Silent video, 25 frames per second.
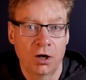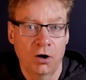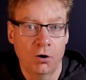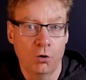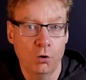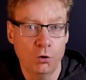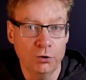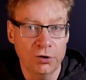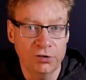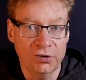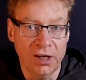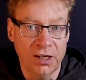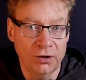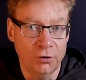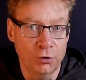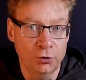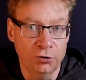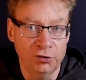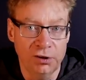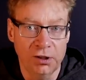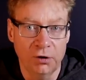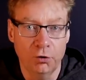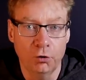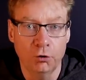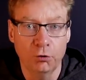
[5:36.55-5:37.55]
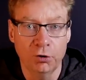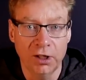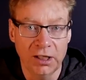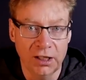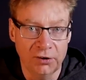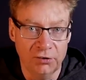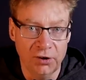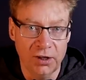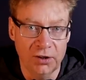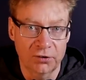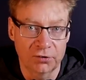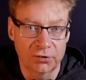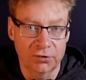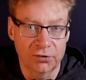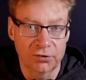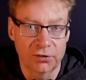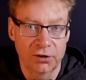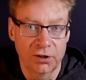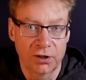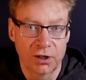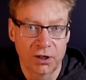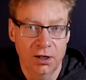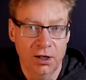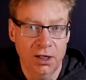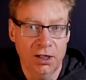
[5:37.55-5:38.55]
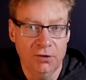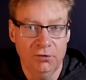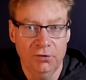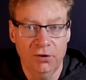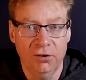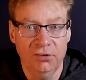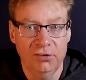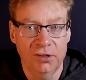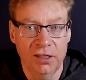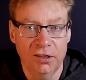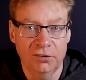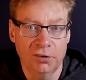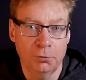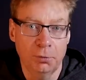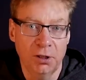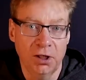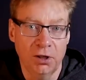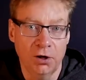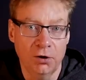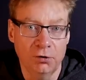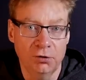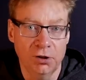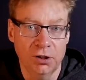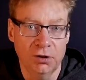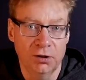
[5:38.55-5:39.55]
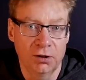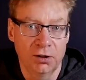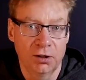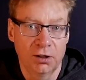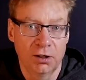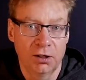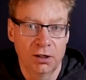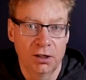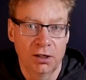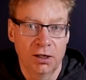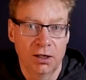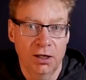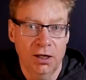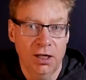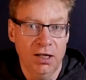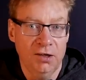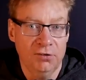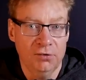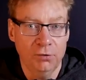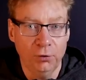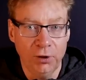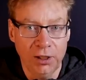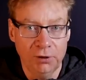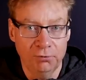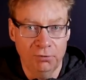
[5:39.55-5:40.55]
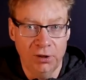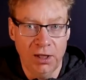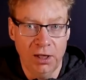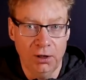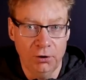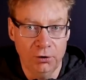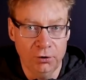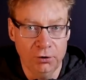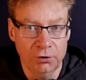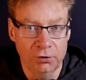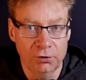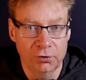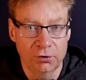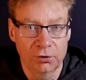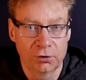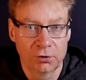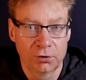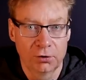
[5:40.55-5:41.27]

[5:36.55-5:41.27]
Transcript: All the technology already exists, and it just needs to be coded. And it's not even that hard.